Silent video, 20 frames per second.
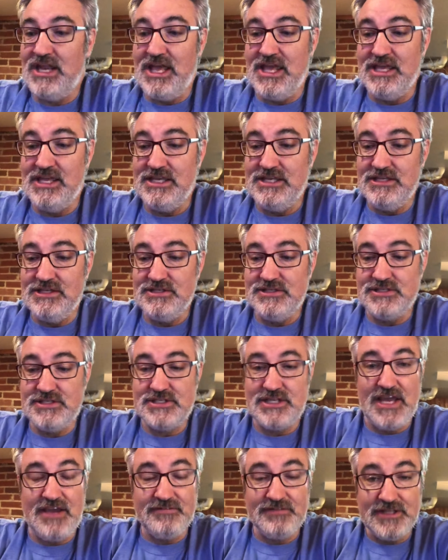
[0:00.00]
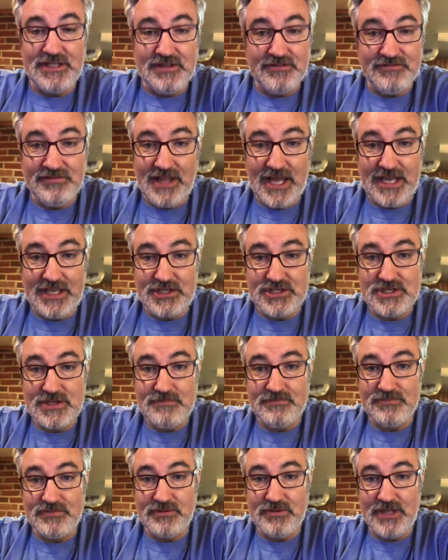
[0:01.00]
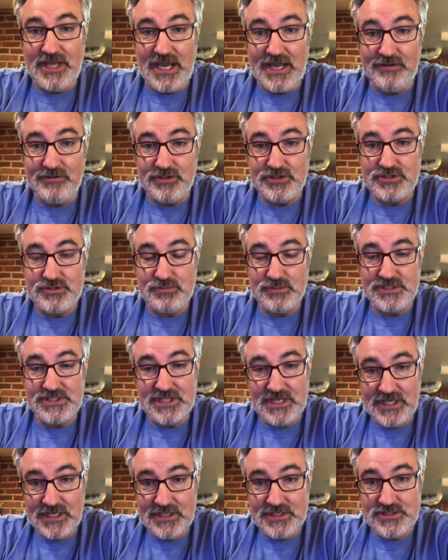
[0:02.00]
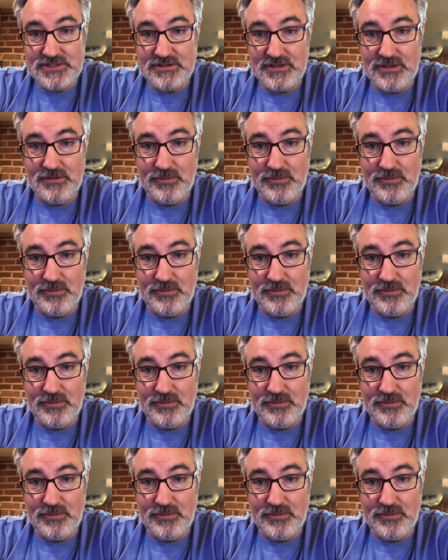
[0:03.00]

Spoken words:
is definitely the flagship for the Irish whiskey industry.